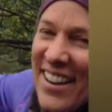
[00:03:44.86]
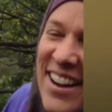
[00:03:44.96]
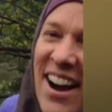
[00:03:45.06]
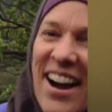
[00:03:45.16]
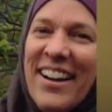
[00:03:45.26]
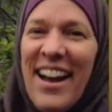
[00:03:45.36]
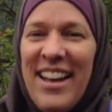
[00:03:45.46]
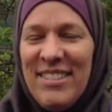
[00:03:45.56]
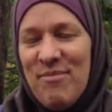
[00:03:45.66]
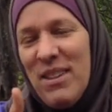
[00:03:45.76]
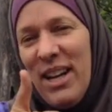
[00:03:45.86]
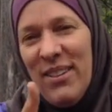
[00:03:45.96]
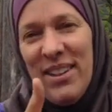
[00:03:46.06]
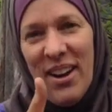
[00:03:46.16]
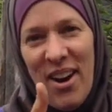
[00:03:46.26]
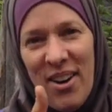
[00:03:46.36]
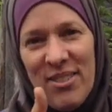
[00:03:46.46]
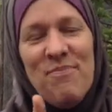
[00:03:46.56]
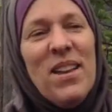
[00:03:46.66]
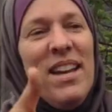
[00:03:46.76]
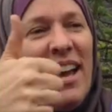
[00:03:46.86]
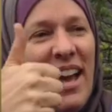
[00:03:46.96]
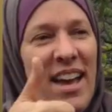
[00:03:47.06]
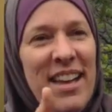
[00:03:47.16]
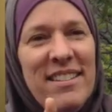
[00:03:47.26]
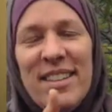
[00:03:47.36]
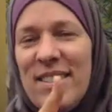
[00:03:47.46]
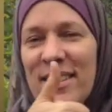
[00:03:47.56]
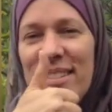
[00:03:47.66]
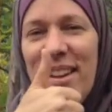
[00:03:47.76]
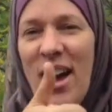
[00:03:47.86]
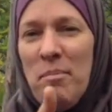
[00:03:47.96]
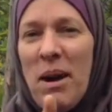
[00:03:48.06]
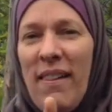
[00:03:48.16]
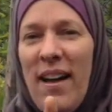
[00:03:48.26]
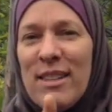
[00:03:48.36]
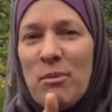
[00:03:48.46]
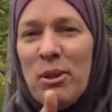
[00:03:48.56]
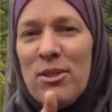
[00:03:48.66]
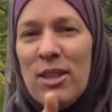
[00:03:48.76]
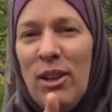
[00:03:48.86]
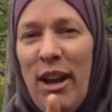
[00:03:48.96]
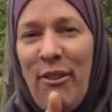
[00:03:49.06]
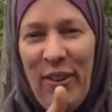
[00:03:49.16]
All right, here we go this is not my last words in life.